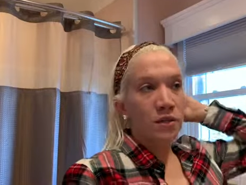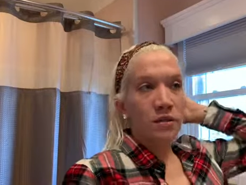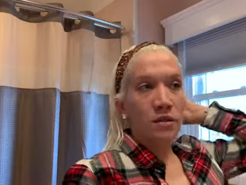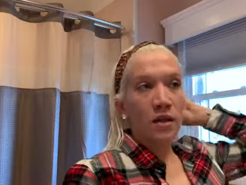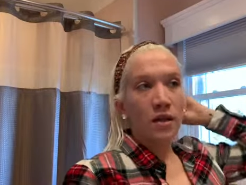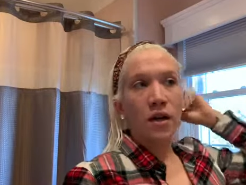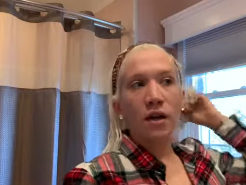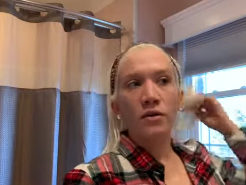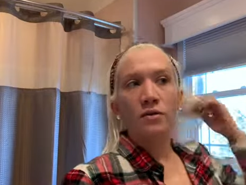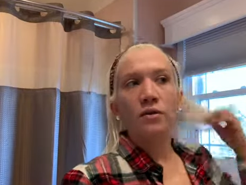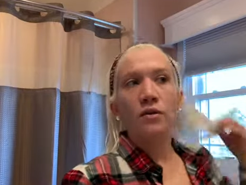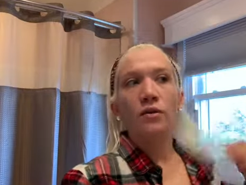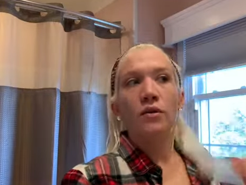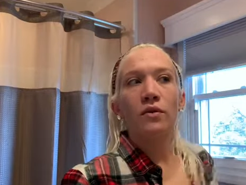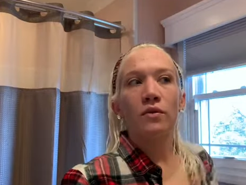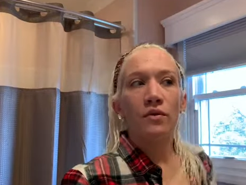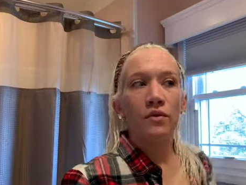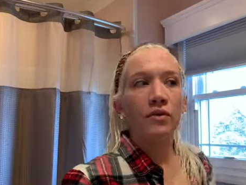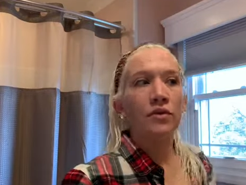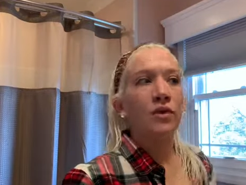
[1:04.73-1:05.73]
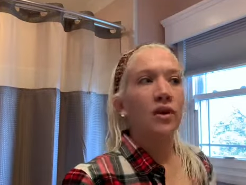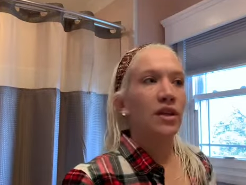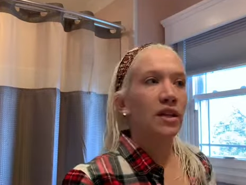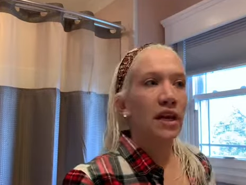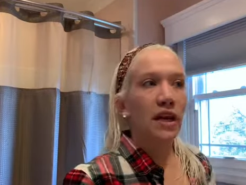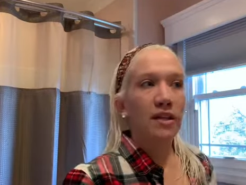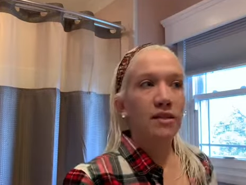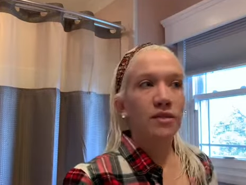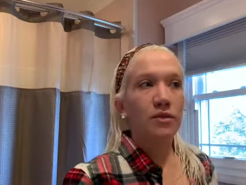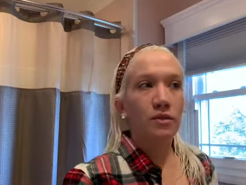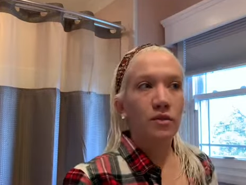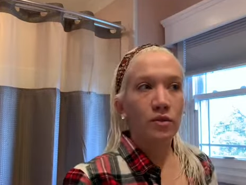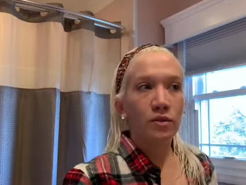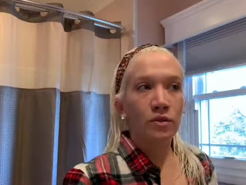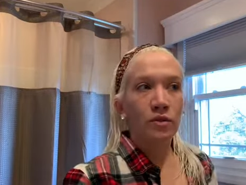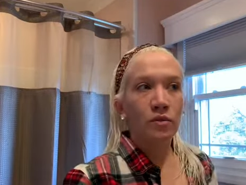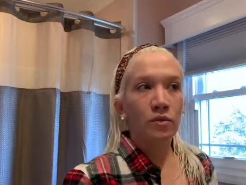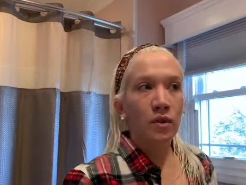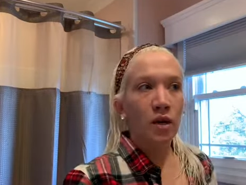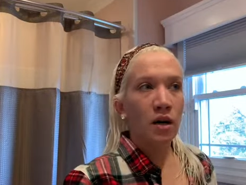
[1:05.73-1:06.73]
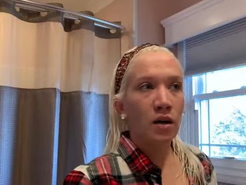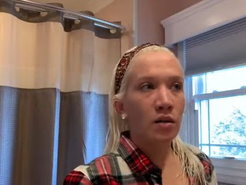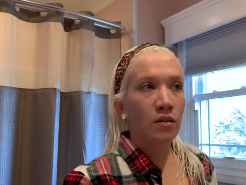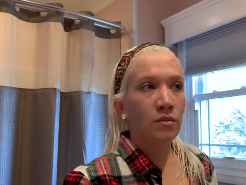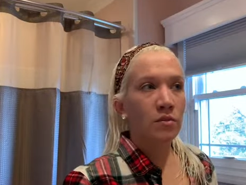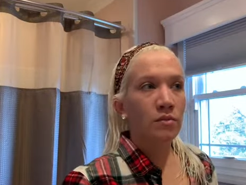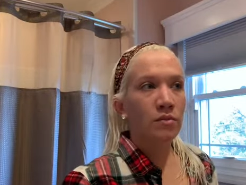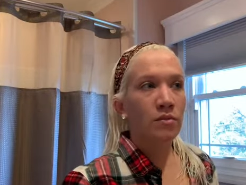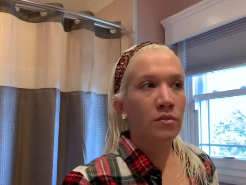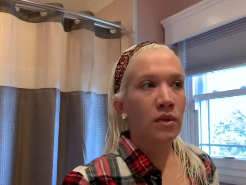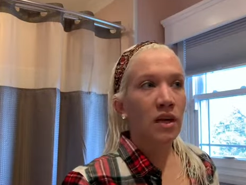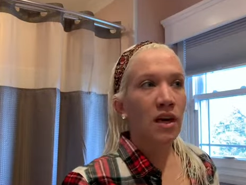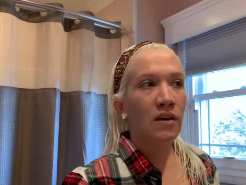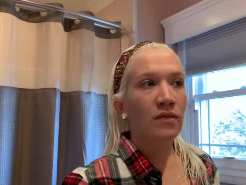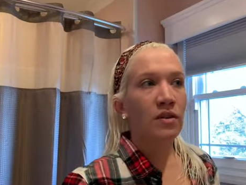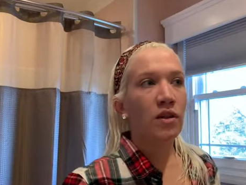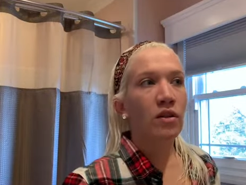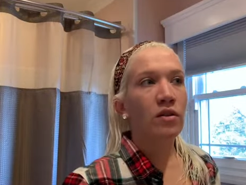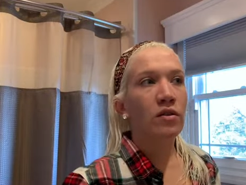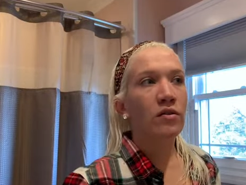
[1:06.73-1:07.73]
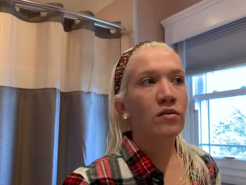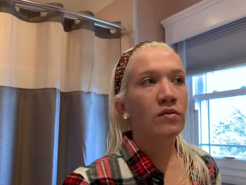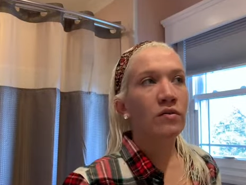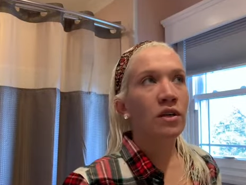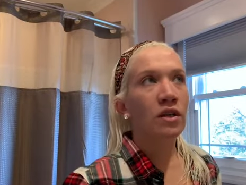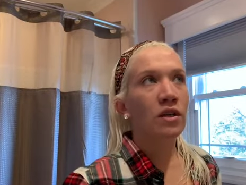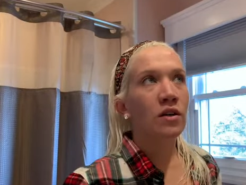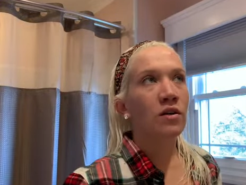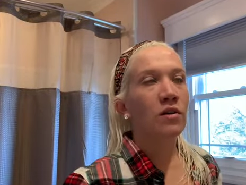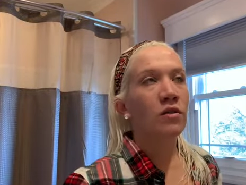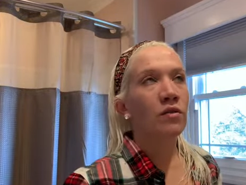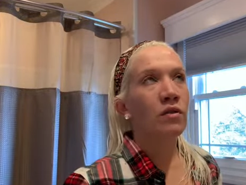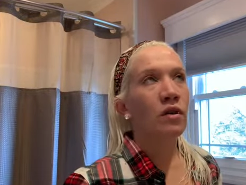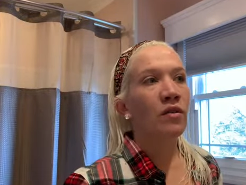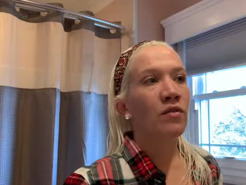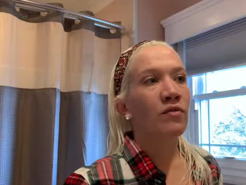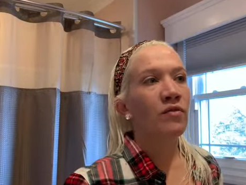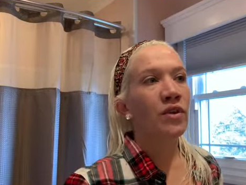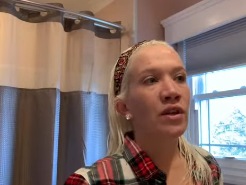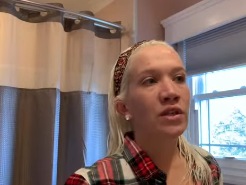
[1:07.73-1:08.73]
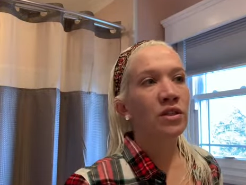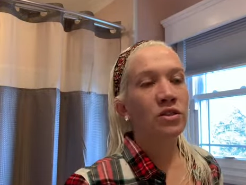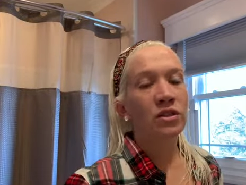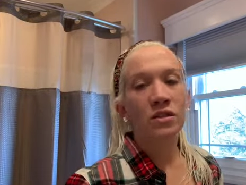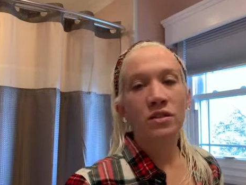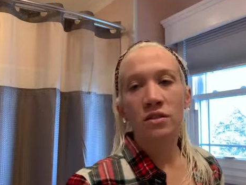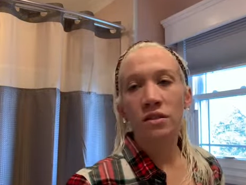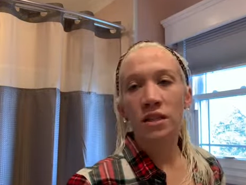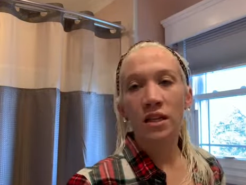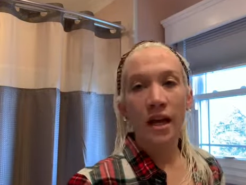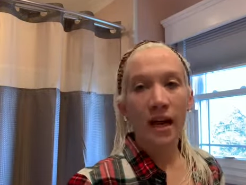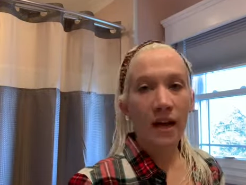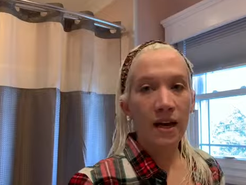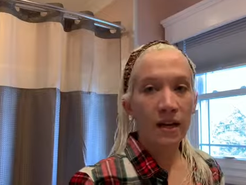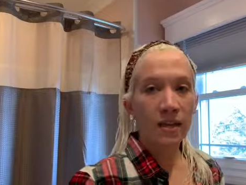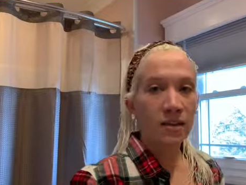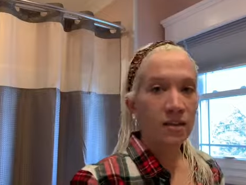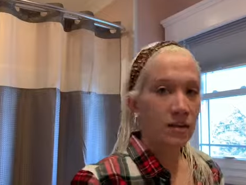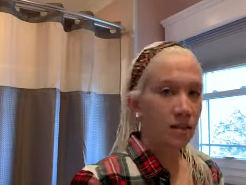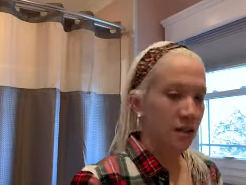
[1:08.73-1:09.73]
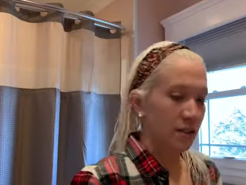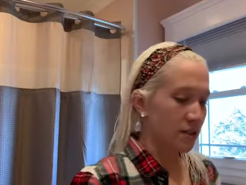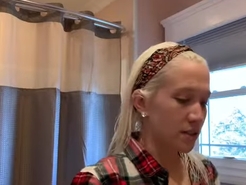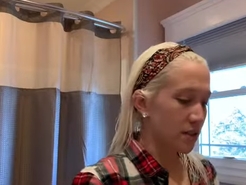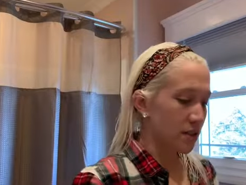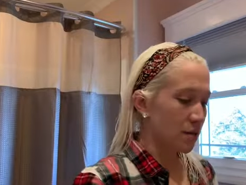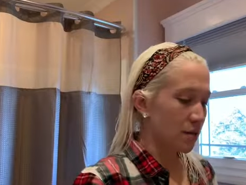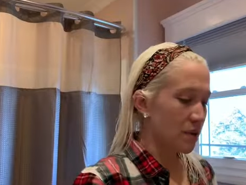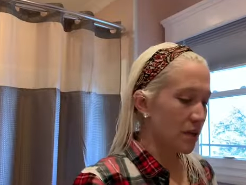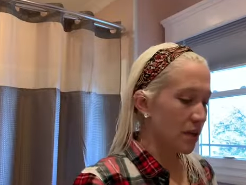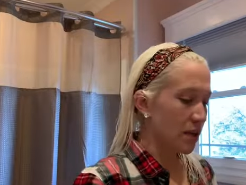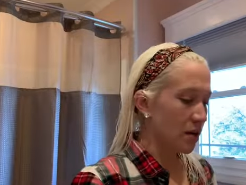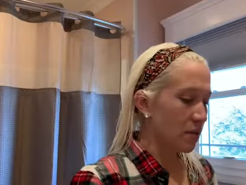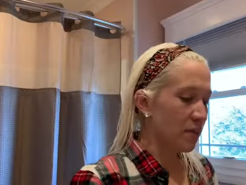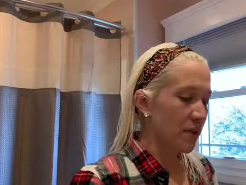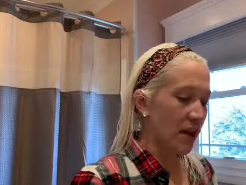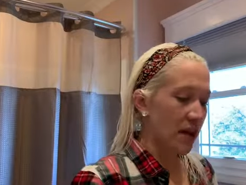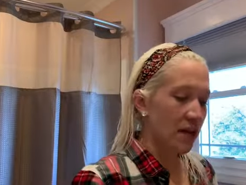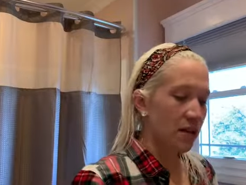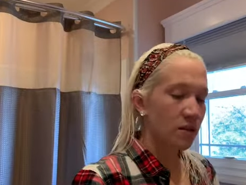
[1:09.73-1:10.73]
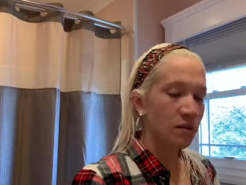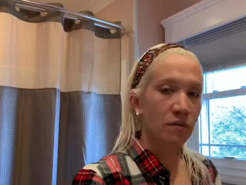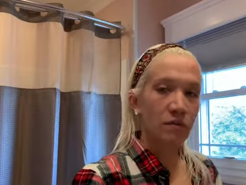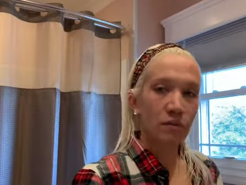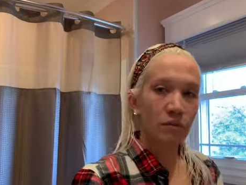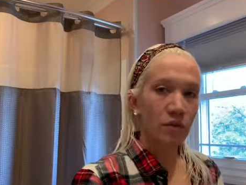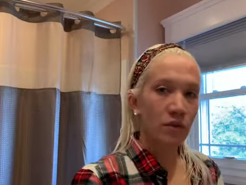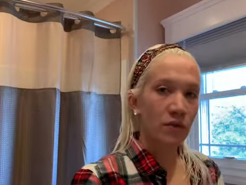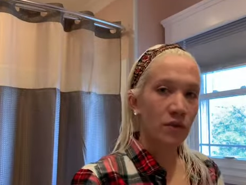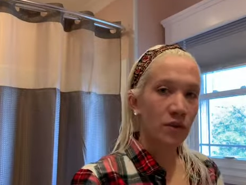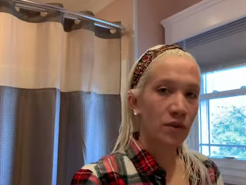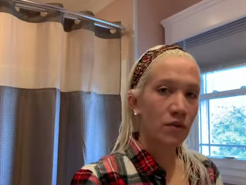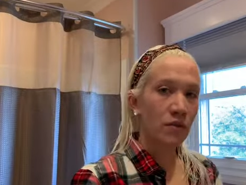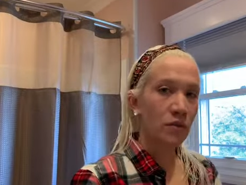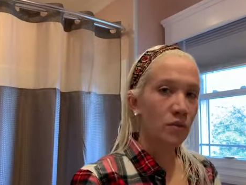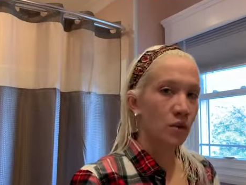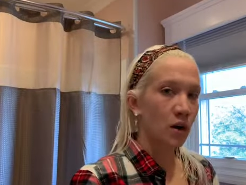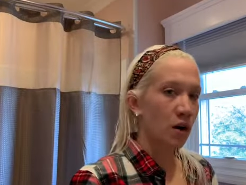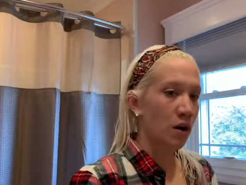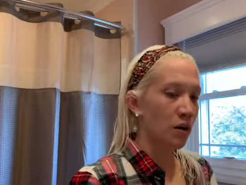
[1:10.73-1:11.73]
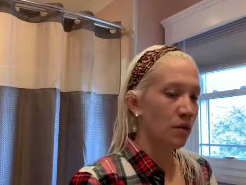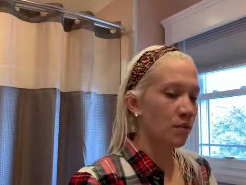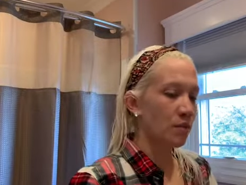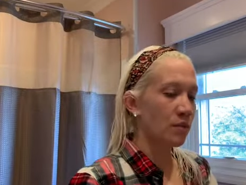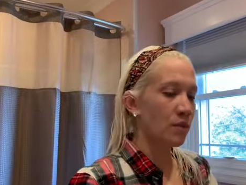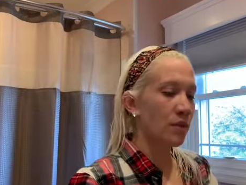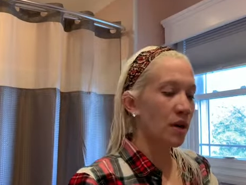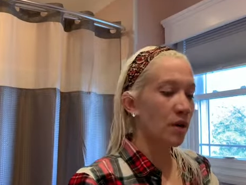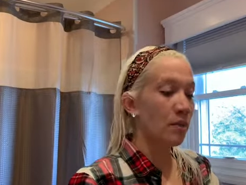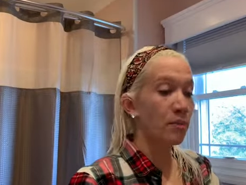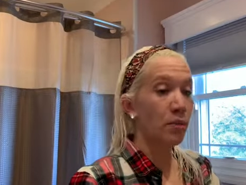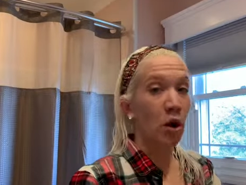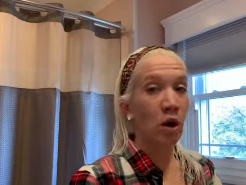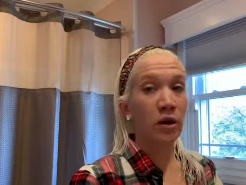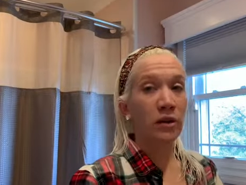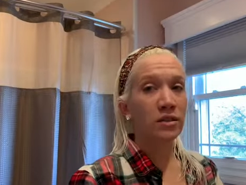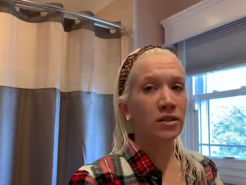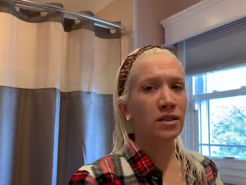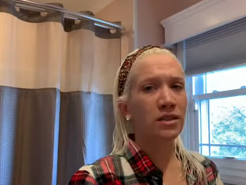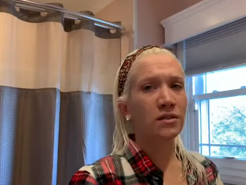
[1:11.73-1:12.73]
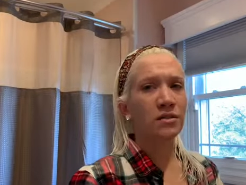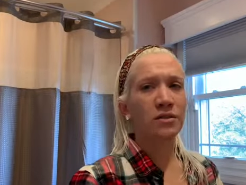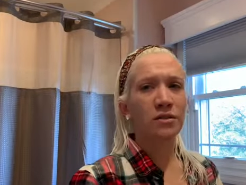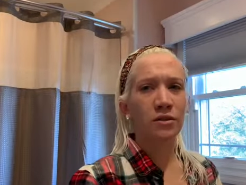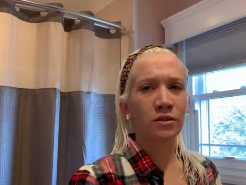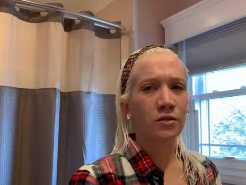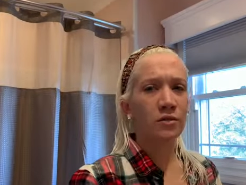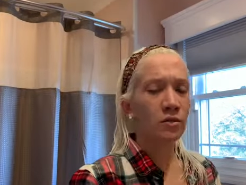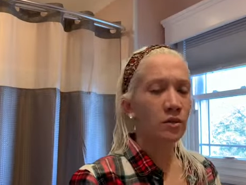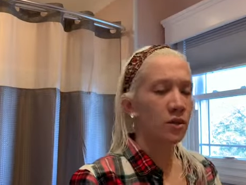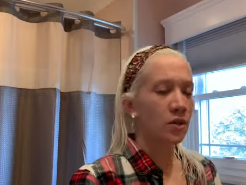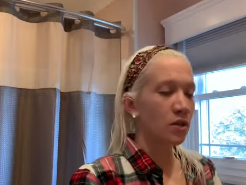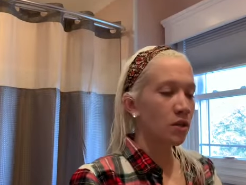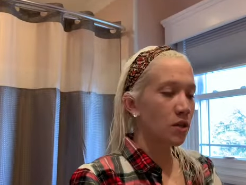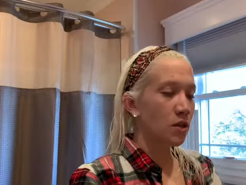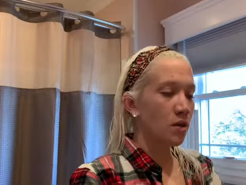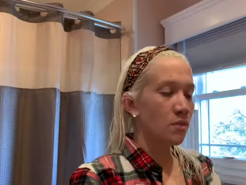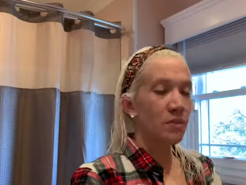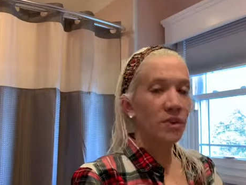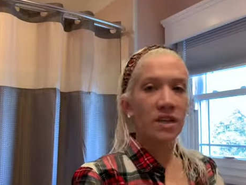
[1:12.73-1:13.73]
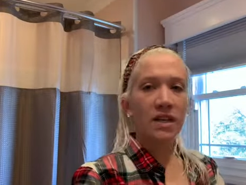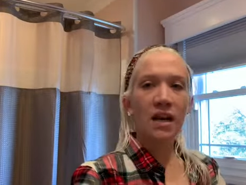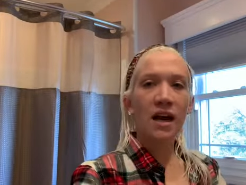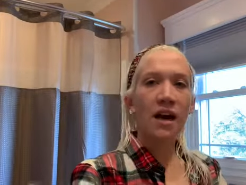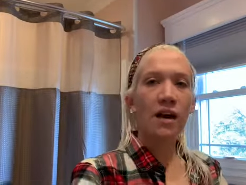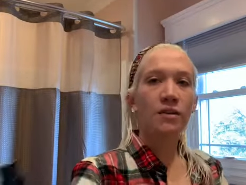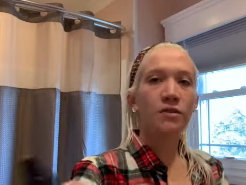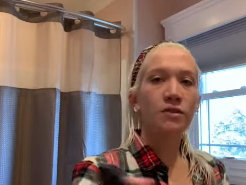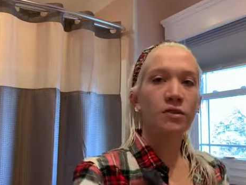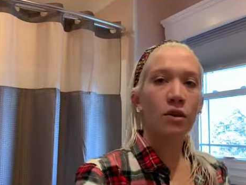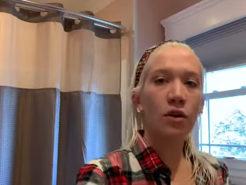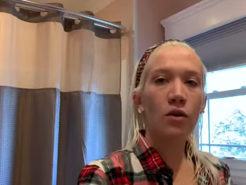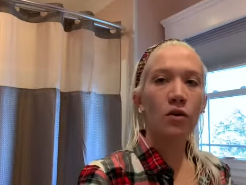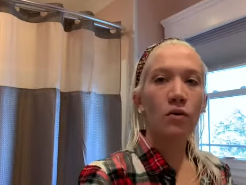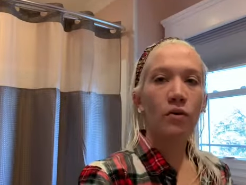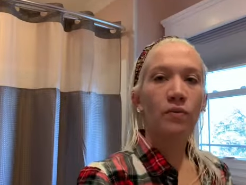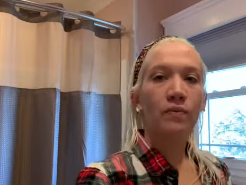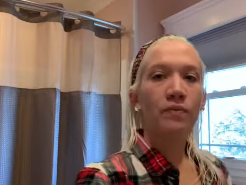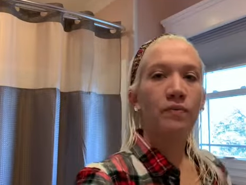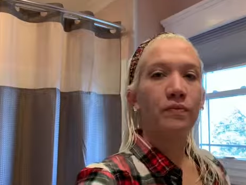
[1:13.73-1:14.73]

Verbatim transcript: and I'll do a review on that too. Um, I have another video I'm finishing today that's gonna be a paint review, um, unboxing too. But yeah, so